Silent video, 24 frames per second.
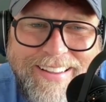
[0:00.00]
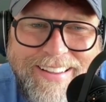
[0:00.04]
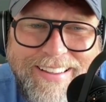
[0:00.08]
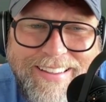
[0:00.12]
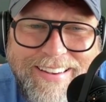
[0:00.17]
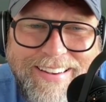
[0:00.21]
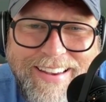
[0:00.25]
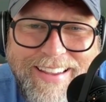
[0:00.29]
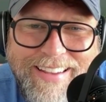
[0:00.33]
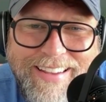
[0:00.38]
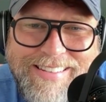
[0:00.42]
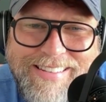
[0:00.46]

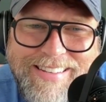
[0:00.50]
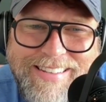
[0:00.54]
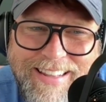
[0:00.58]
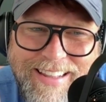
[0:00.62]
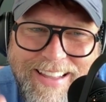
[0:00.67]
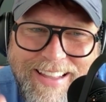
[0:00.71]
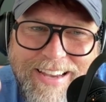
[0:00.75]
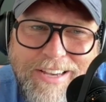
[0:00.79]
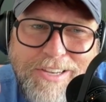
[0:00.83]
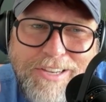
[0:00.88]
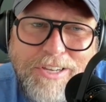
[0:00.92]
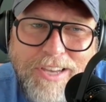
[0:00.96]
Needs to
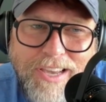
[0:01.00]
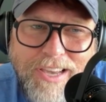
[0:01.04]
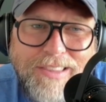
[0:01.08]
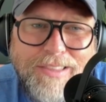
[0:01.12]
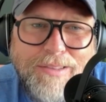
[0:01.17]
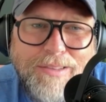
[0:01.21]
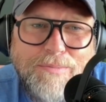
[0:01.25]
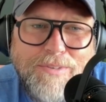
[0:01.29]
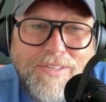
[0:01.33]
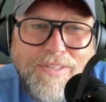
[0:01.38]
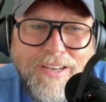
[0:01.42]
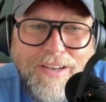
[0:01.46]
like check
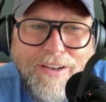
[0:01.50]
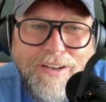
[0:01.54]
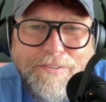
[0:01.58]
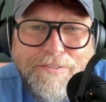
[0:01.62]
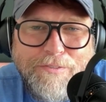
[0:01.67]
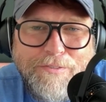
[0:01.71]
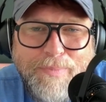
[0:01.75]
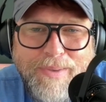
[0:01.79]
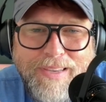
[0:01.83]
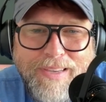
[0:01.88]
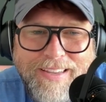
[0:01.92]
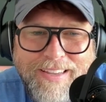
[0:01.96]

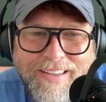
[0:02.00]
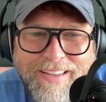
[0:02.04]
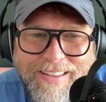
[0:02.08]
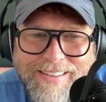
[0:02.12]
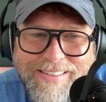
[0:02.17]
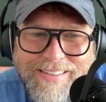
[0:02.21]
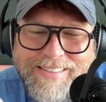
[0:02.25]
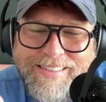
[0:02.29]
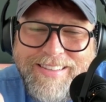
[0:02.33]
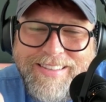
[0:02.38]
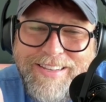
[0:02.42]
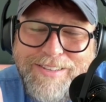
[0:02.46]
themselves,
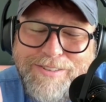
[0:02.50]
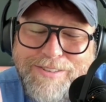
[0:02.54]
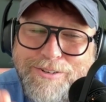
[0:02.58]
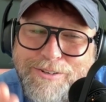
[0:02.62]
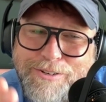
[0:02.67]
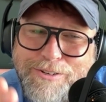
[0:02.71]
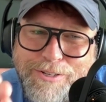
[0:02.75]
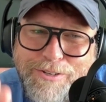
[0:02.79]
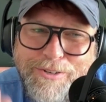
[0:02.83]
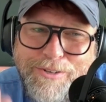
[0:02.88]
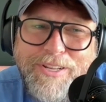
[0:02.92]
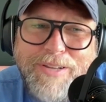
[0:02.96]
because these are
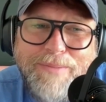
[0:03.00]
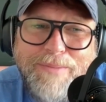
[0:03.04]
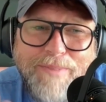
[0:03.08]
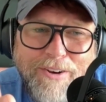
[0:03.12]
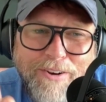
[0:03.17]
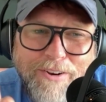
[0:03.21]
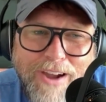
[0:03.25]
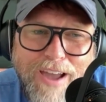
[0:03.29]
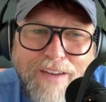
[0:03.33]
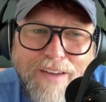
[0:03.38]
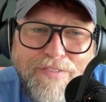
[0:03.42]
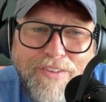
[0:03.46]
two
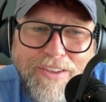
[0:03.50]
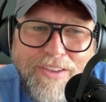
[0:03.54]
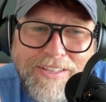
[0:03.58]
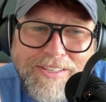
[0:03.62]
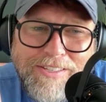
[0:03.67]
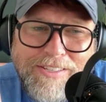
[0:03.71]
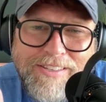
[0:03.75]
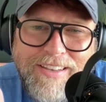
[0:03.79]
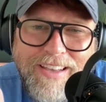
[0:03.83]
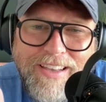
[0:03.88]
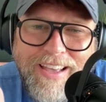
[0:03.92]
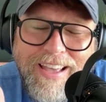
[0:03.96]

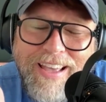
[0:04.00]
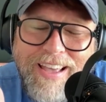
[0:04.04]
demographics.